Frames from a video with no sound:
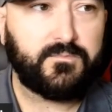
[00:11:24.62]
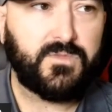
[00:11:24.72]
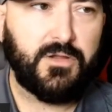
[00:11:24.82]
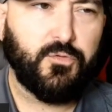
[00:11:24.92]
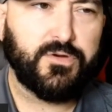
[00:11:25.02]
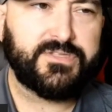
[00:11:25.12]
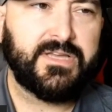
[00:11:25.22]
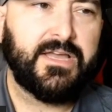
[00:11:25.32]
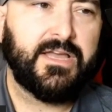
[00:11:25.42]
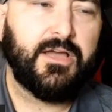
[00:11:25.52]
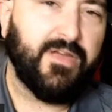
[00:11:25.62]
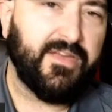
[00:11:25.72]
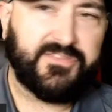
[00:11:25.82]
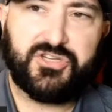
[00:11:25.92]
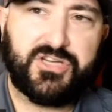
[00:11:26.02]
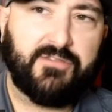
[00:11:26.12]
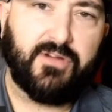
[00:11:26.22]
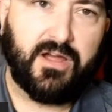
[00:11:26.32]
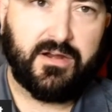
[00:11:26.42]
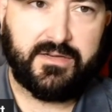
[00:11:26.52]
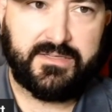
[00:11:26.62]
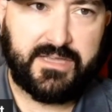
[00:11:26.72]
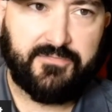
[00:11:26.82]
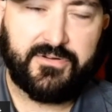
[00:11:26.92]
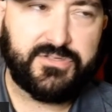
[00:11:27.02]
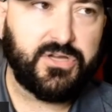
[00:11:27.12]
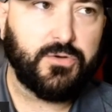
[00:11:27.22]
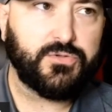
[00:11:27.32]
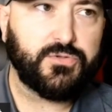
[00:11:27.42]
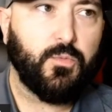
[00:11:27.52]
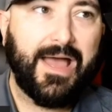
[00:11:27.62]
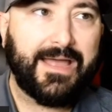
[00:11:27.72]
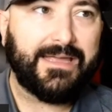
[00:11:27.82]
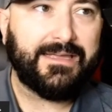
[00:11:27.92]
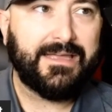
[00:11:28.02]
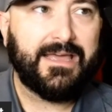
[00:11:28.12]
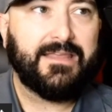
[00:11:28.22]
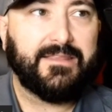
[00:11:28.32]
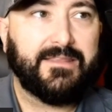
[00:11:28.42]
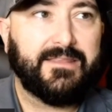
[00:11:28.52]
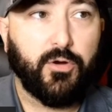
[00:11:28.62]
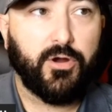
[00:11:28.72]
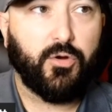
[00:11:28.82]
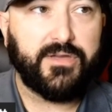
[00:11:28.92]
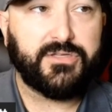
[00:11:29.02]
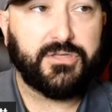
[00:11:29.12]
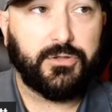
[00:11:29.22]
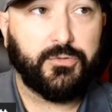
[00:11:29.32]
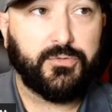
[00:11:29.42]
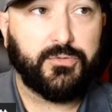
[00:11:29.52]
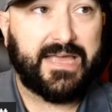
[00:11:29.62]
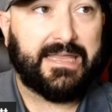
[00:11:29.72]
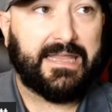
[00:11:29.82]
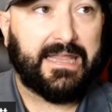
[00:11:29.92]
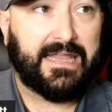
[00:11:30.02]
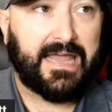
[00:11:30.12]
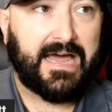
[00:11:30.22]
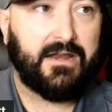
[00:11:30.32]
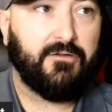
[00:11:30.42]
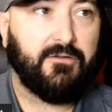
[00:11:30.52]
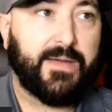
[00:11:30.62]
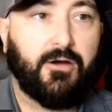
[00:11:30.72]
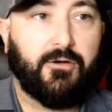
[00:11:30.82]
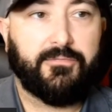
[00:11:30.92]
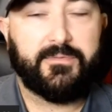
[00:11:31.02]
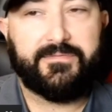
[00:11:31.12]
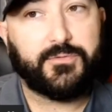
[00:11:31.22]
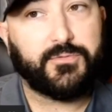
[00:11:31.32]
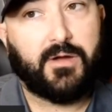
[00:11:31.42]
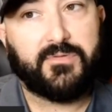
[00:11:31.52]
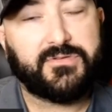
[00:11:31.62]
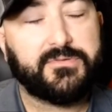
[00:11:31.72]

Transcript: Of course, if the Chevron deference goes away, then you're going to lose a lot of power from the federal government.